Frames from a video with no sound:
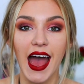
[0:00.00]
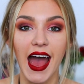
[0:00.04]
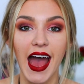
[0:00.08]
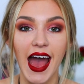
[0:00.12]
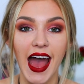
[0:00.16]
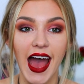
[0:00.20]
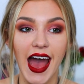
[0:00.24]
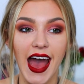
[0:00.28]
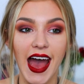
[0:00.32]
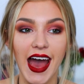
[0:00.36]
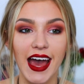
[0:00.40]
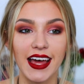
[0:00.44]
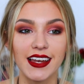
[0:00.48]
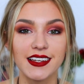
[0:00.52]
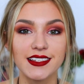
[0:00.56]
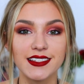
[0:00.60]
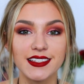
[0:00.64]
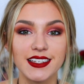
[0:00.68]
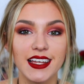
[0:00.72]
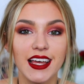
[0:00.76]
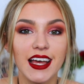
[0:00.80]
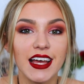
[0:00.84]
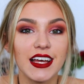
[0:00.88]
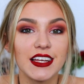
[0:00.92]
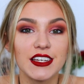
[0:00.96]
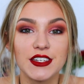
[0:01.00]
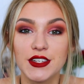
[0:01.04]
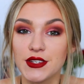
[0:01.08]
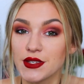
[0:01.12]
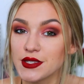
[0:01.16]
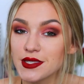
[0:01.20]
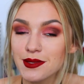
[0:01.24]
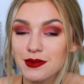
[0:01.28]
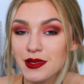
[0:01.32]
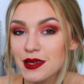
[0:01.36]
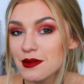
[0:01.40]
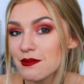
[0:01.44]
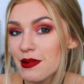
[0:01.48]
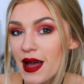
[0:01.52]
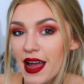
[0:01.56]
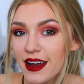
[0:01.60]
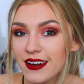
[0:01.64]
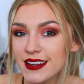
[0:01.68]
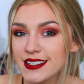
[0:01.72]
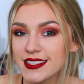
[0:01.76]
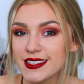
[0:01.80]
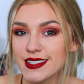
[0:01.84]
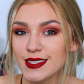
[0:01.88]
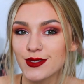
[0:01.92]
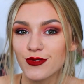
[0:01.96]
and do some
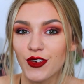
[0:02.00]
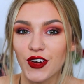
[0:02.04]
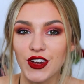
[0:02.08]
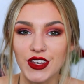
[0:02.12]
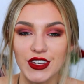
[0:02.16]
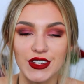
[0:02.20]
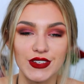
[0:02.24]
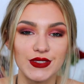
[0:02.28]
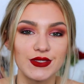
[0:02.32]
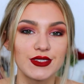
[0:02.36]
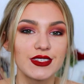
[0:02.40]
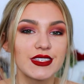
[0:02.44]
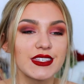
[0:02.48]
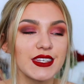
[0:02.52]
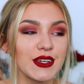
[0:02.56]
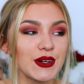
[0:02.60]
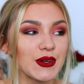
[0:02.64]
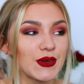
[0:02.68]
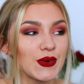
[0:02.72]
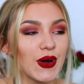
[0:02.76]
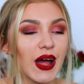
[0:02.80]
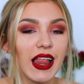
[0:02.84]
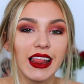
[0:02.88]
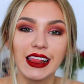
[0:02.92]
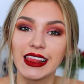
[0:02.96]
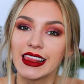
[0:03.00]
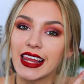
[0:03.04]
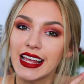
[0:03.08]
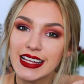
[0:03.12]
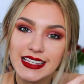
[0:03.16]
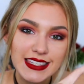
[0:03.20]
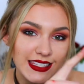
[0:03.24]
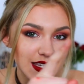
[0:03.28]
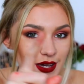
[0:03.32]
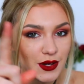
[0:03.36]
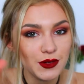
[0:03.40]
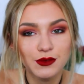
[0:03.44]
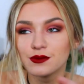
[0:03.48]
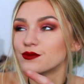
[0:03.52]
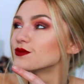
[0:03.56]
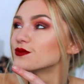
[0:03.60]
comparisons for you. So let's go.